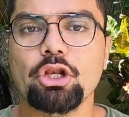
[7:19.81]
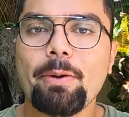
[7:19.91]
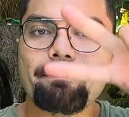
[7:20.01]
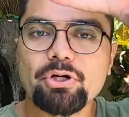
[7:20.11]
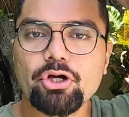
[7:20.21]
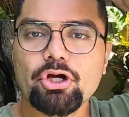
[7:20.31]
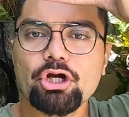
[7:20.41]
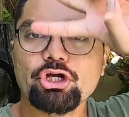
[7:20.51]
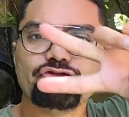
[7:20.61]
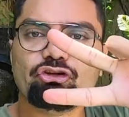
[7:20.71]

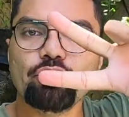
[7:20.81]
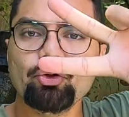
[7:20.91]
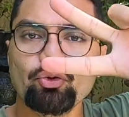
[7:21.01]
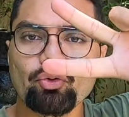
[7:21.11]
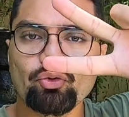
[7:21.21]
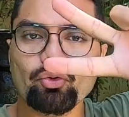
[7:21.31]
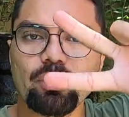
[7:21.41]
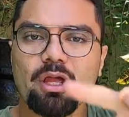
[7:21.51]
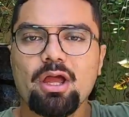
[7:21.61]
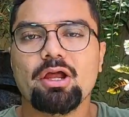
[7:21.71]
Number two
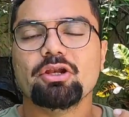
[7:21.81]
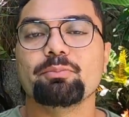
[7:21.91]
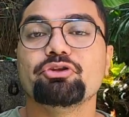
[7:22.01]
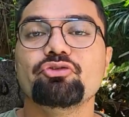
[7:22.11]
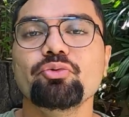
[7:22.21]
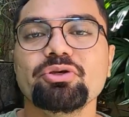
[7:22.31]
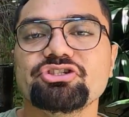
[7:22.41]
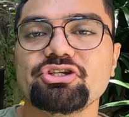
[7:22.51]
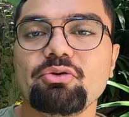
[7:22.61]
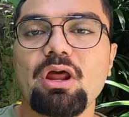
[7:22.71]

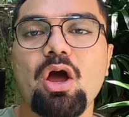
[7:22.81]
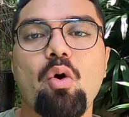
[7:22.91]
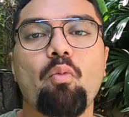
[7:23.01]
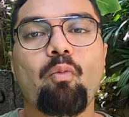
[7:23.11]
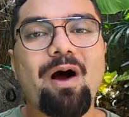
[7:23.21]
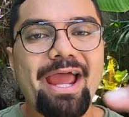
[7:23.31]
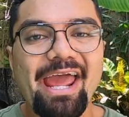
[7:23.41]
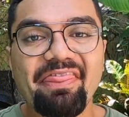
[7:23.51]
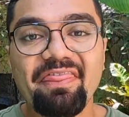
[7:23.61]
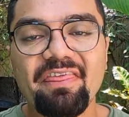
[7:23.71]
reason why
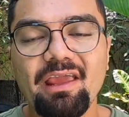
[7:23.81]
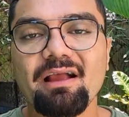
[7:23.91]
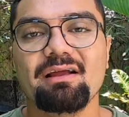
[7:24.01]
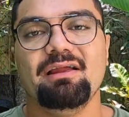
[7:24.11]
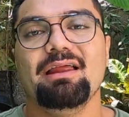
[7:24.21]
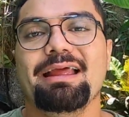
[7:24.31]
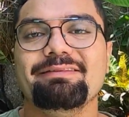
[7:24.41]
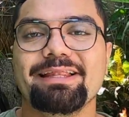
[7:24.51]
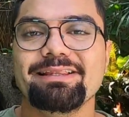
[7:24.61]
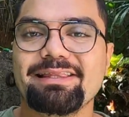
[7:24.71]
I think
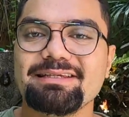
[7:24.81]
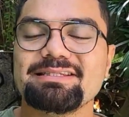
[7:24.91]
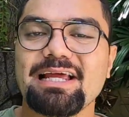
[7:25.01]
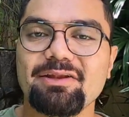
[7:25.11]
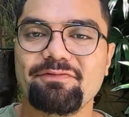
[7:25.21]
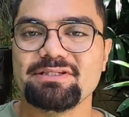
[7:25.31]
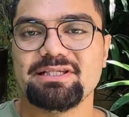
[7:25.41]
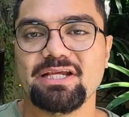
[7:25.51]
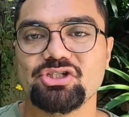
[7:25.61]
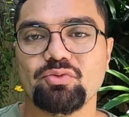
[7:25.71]
that this elephant
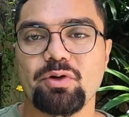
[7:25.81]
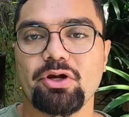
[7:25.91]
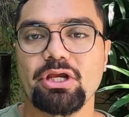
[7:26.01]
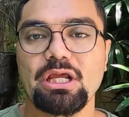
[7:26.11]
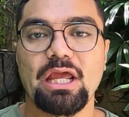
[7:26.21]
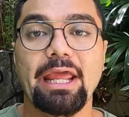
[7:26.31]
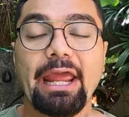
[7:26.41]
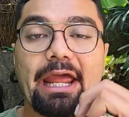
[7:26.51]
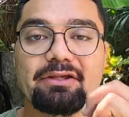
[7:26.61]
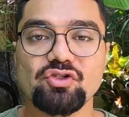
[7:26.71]
sanctuary
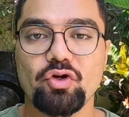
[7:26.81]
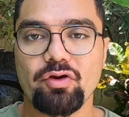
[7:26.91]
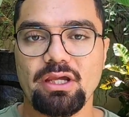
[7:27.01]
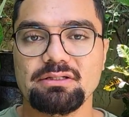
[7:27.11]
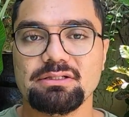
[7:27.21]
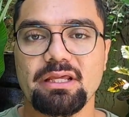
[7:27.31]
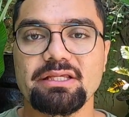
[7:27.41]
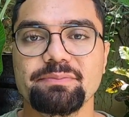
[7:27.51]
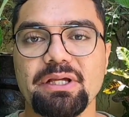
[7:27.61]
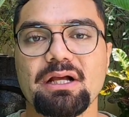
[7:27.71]
is great
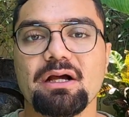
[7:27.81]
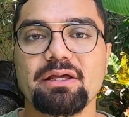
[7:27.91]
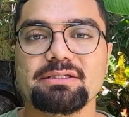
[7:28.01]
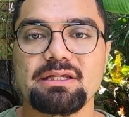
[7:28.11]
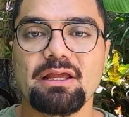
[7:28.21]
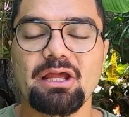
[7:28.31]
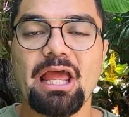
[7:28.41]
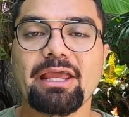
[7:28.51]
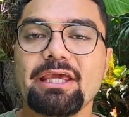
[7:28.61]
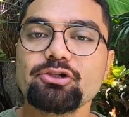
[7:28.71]
is because
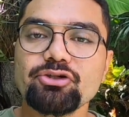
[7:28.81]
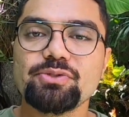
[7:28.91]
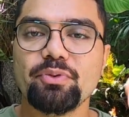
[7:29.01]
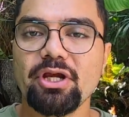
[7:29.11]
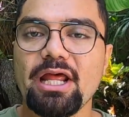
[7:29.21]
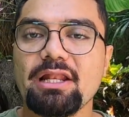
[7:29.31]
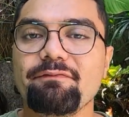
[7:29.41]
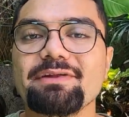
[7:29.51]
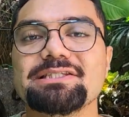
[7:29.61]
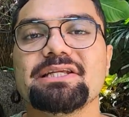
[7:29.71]
Kindred Spirit
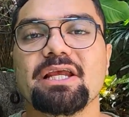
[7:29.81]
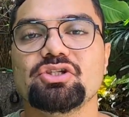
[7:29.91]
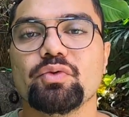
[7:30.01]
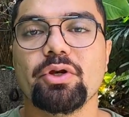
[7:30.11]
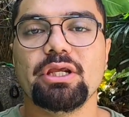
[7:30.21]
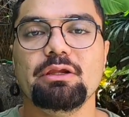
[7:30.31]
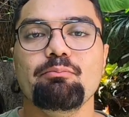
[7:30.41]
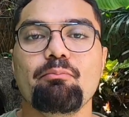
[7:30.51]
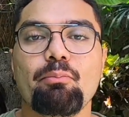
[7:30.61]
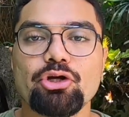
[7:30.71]
Elephant Sanctuary
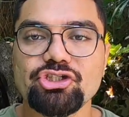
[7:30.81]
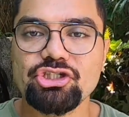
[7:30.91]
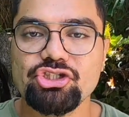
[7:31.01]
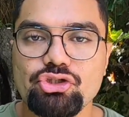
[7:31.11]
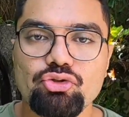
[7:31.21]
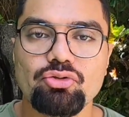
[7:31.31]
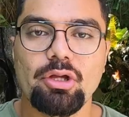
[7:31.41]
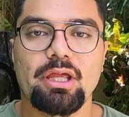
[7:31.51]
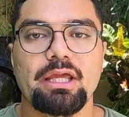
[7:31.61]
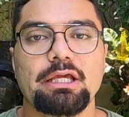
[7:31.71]
immerses you
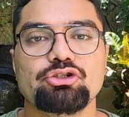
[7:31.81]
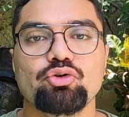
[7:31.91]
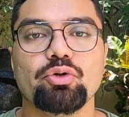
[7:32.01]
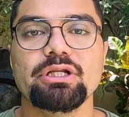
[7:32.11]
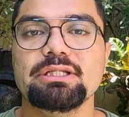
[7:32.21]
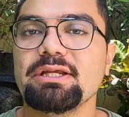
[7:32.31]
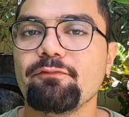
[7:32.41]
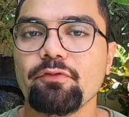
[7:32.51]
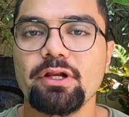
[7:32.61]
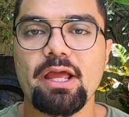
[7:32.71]
into a
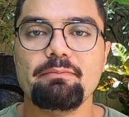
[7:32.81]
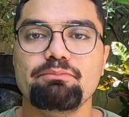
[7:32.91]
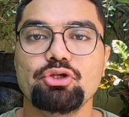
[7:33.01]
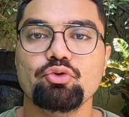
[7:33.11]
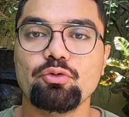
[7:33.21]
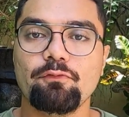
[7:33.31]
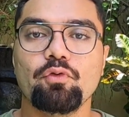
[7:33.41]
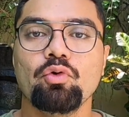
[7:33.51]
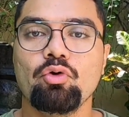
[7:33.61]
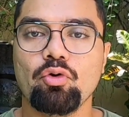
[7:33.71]
different and
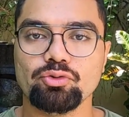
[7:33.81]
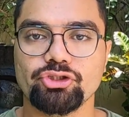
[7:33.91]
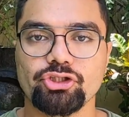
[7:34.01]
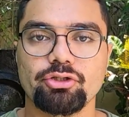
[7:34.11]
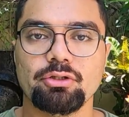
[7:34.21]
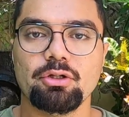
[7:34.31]
beautiful culture.